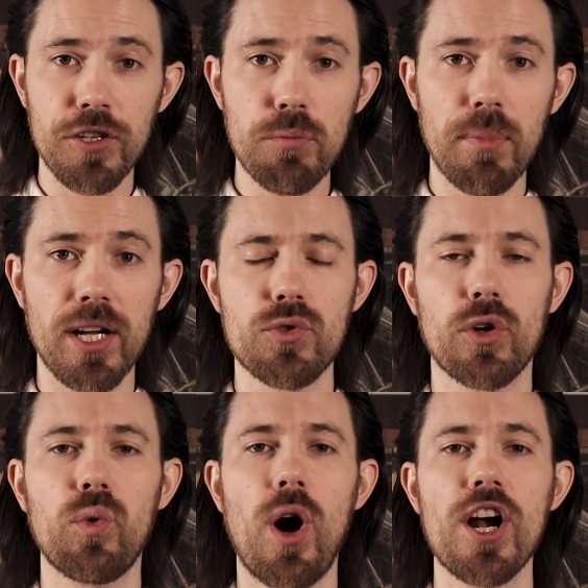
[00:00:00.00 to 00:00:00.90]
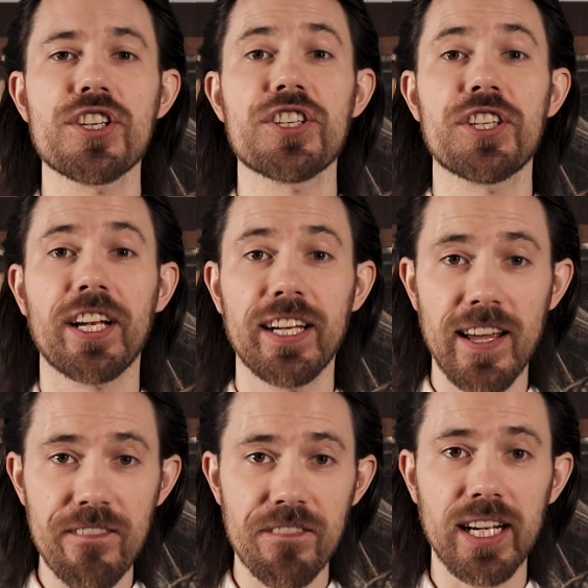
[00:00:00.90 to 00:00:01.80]
few months requires a
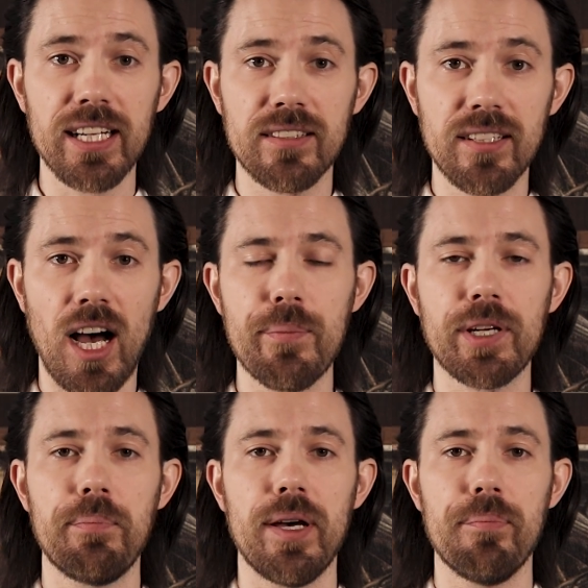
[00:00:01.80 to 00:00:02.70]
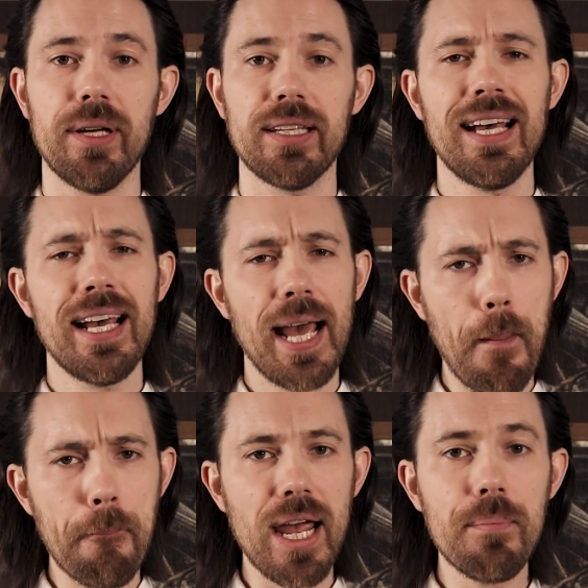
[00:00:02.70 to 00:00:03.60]
significant time commitment
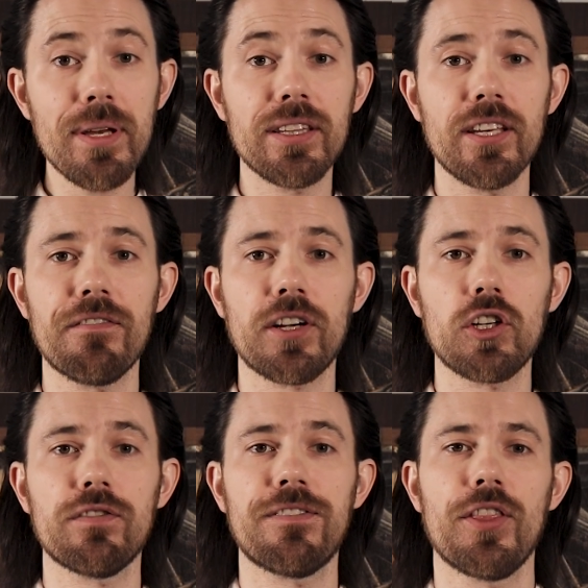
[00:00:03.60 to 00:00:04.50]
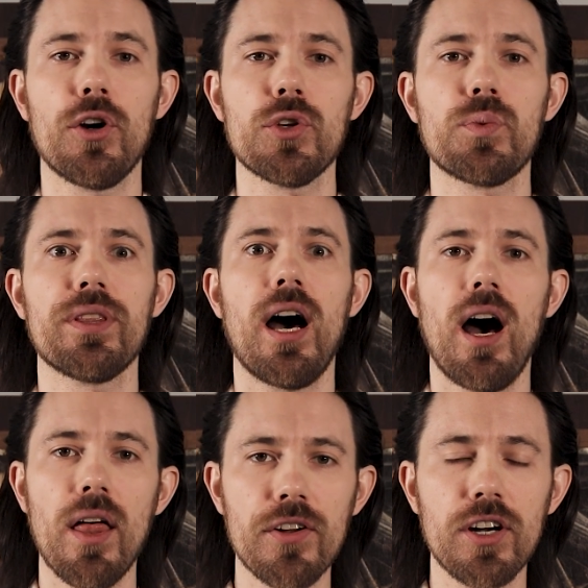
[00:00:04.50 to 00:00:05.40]
and may be difficult for those with
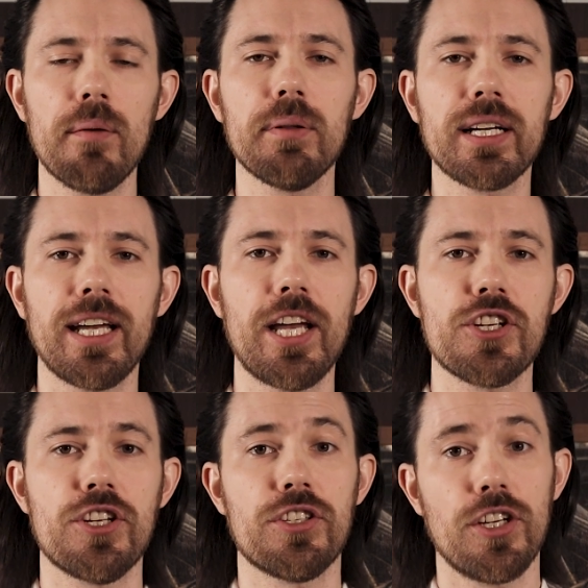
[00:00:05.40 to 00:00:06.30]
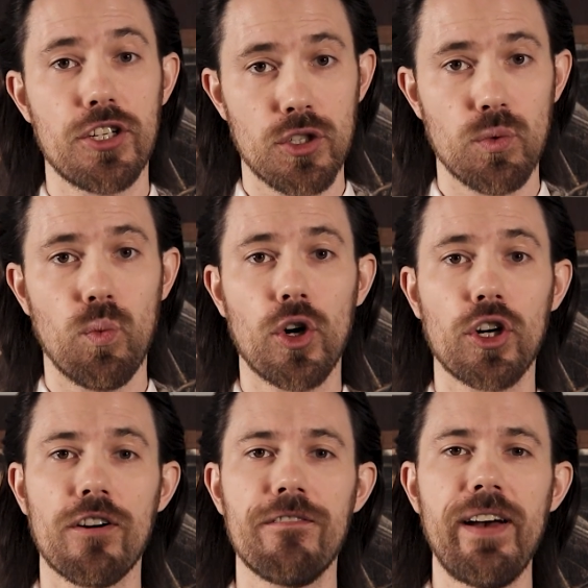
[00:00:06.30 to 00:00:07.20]
other obligations such as
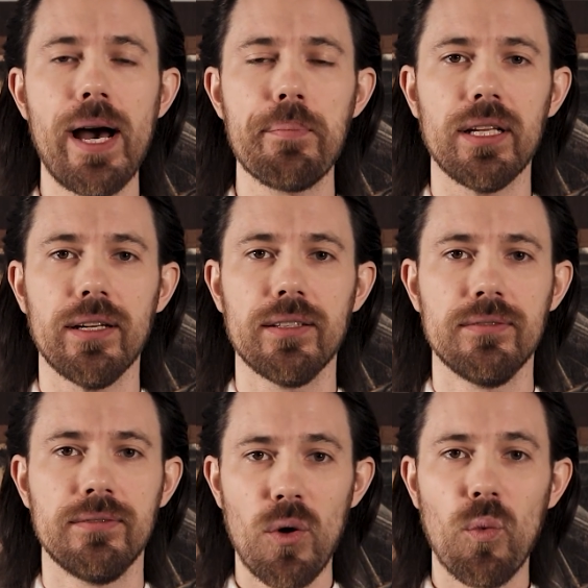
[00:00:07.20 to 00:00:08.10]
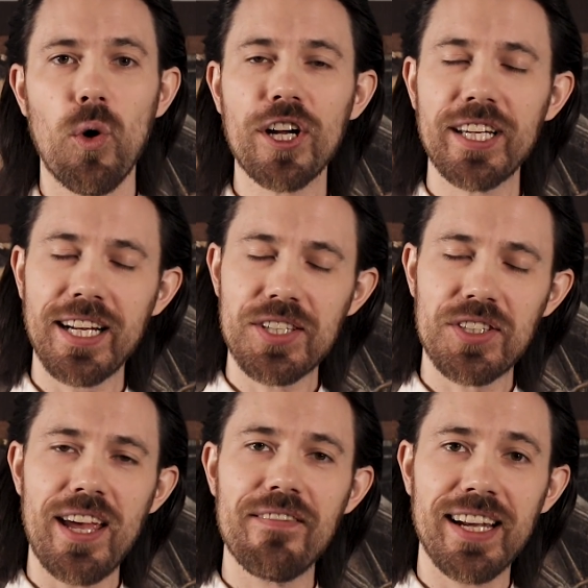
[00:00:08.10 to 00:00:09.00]
work or family. Working,
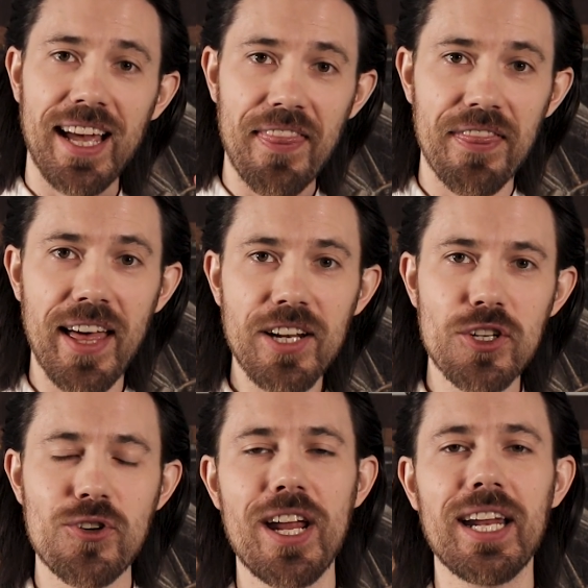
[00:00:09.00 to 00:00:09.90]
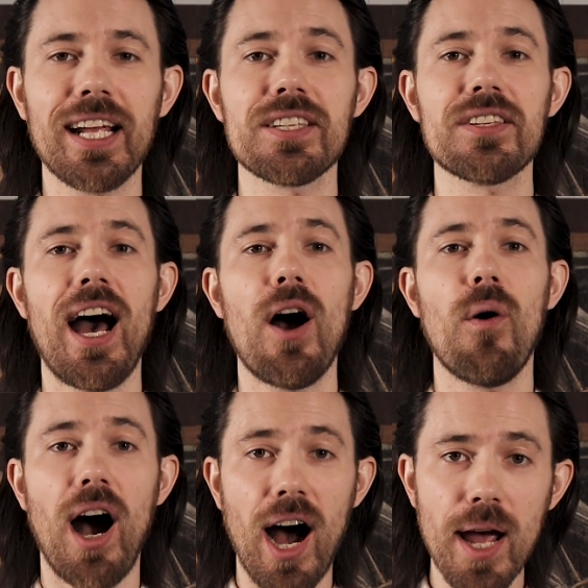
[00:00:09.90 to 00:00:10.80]
saving, and then training is
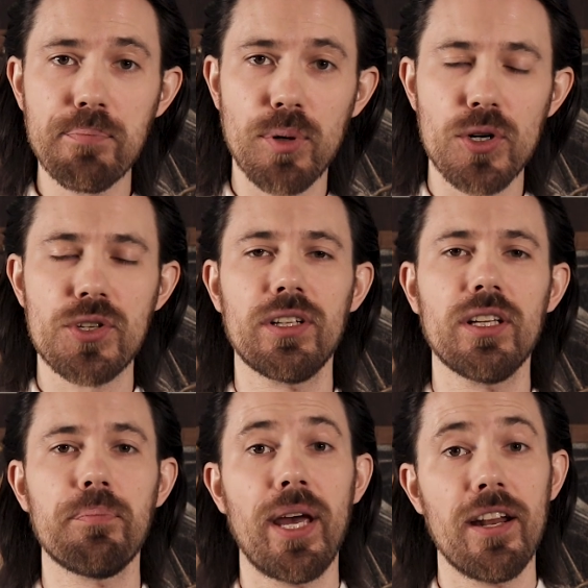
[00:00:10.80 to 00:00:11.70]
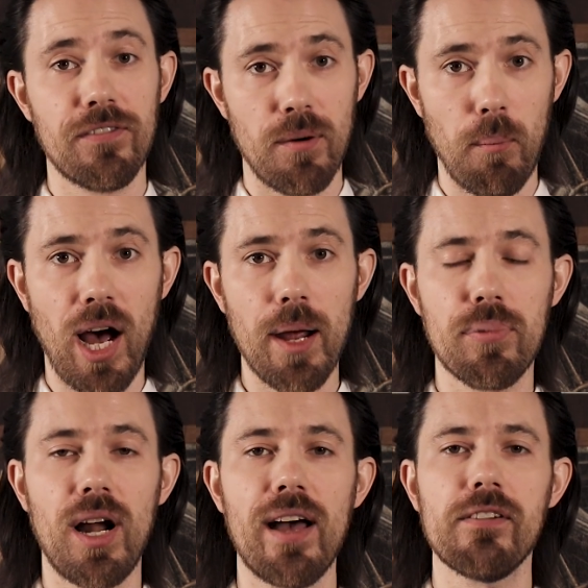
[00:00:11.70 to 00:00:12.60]
how I personally paid for my
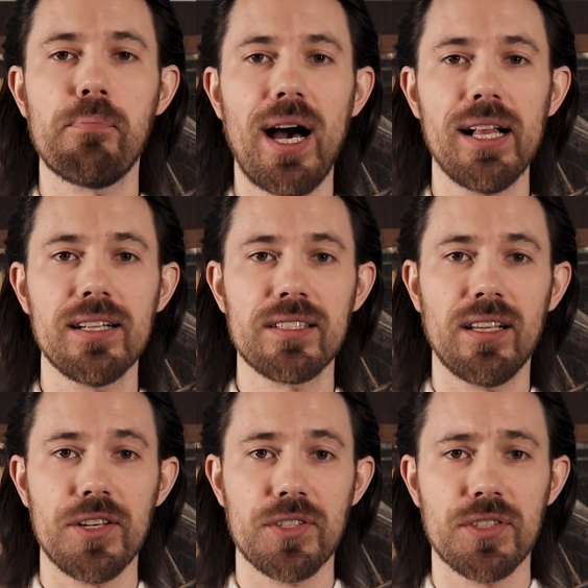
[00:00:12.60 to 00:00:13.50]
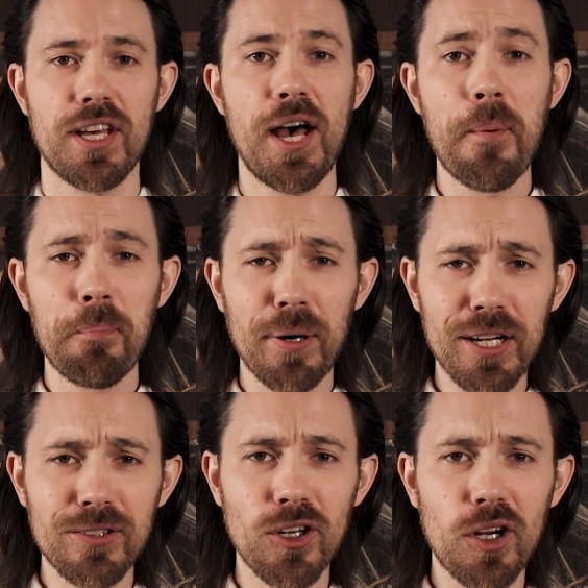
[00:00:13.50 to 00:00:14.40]
private pilot's license, but
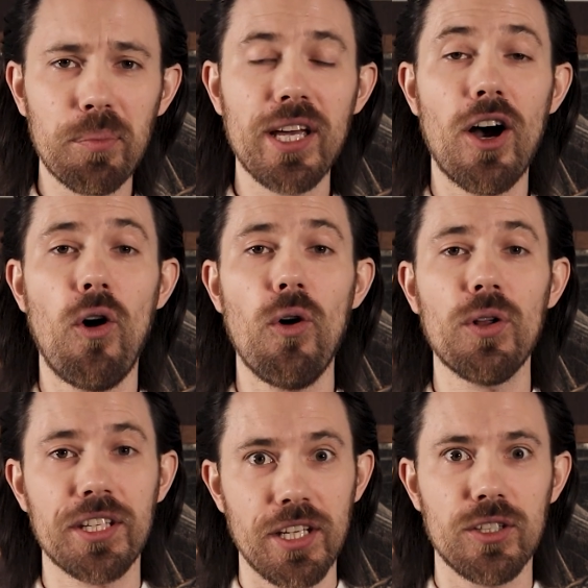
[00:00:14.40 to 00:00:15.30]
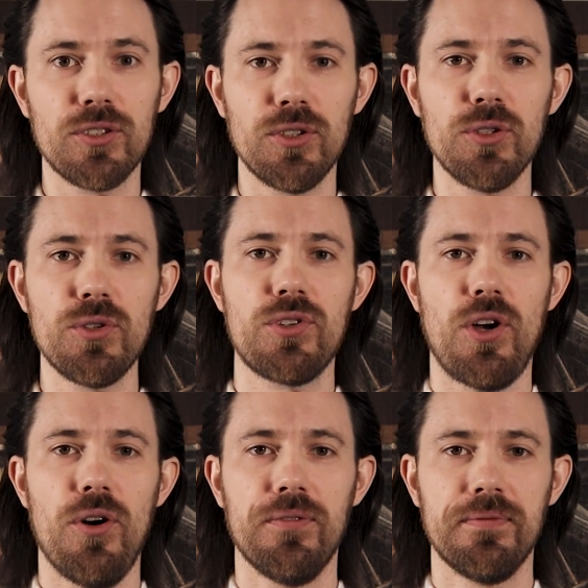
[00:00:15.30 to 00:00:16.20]
it took me a whole year to do
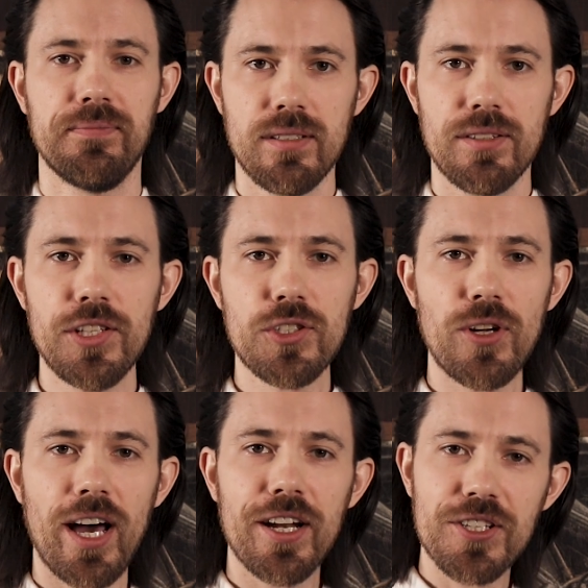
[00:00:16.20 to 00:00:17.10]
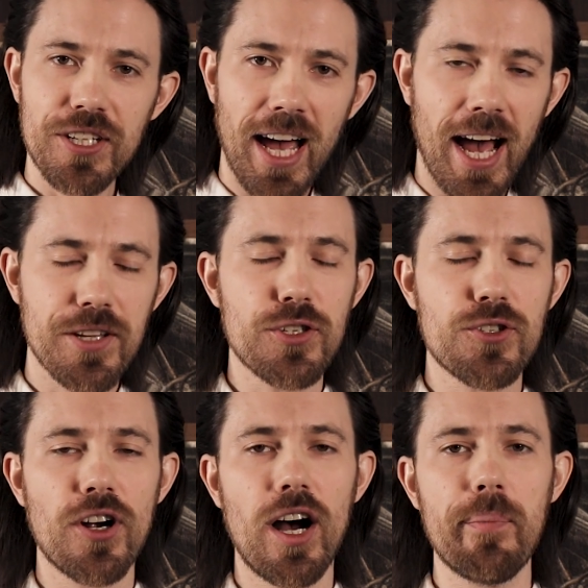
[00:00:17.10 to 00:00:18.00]
so. This strategy has its
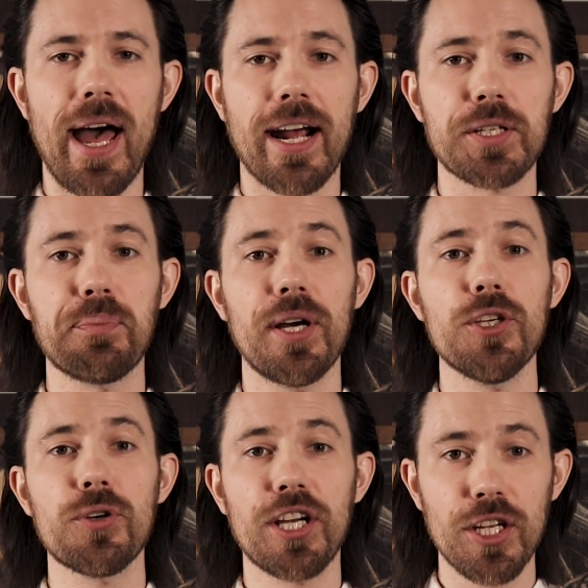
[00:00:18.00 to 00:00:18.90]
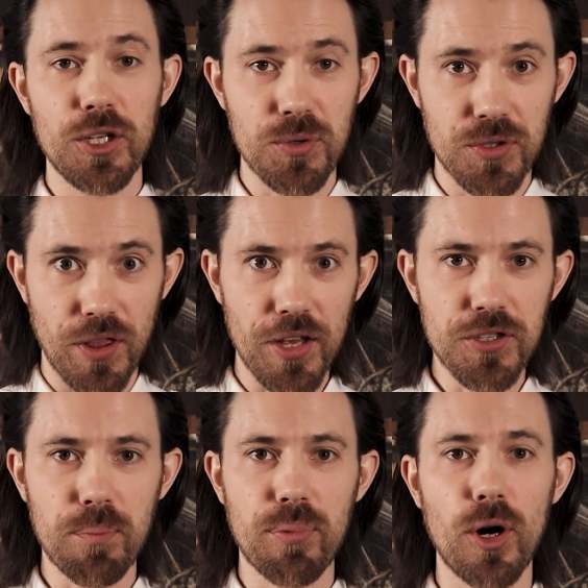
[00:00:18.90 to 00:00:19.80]
drawbacks, but you can use
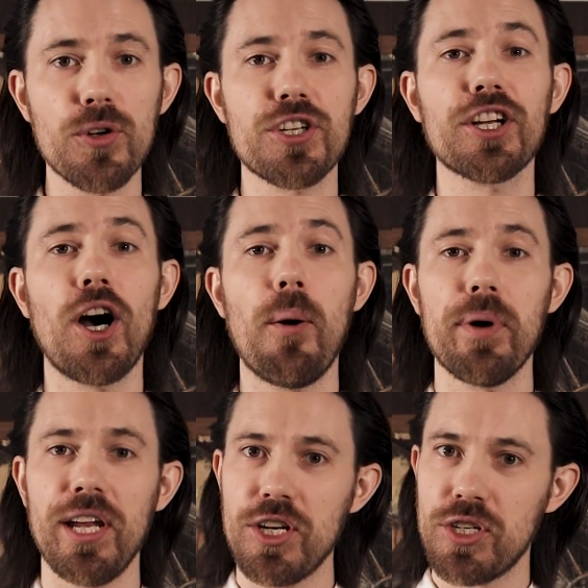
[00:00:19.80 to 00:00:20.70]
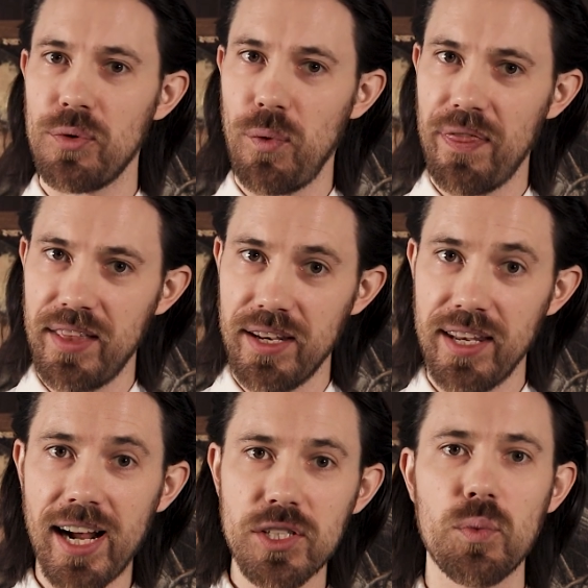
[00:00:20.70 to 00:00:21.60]
this approach in combination with the
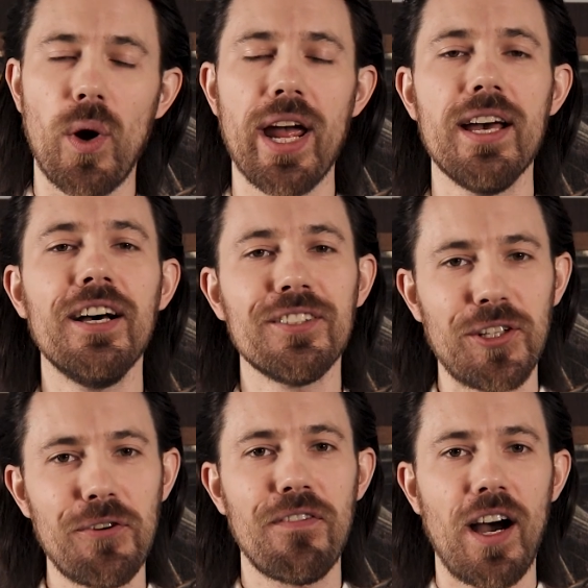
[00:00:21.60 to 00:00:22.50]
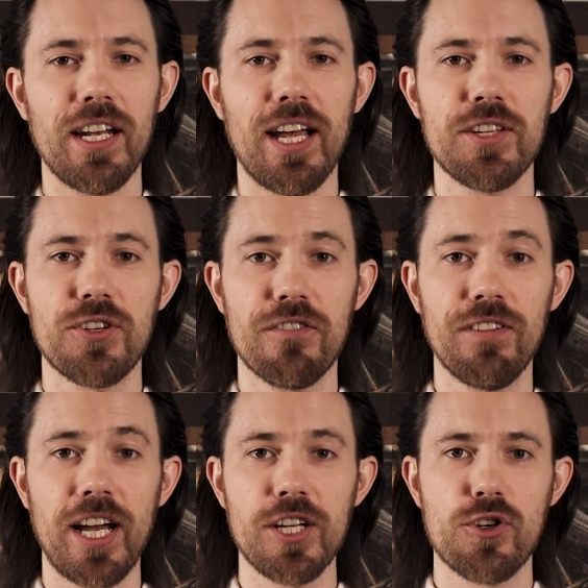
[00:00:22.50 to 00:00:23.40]
next way to finance your
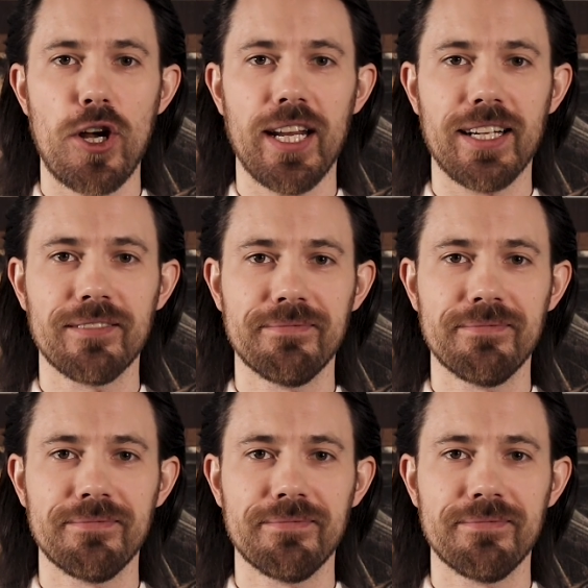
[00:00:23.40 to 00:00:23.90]
flight training.